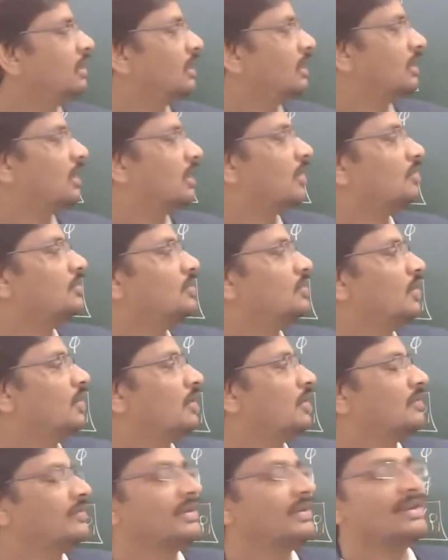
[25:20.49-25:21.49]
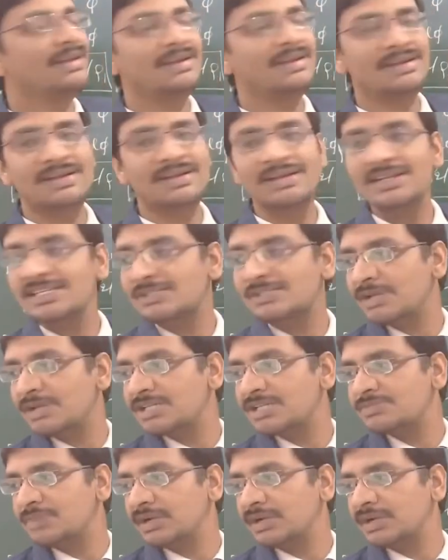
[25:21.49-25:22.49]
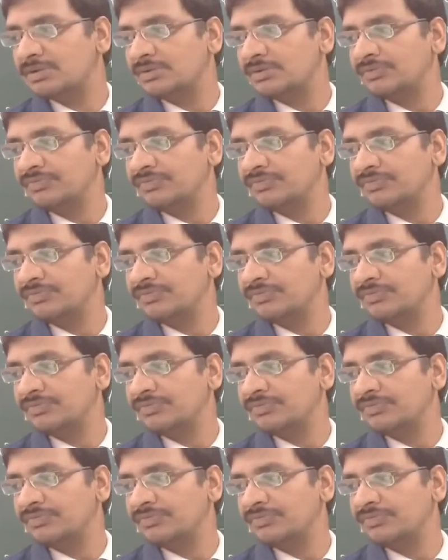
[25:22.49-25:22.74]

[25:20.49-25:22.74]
Now you have given a little displacement.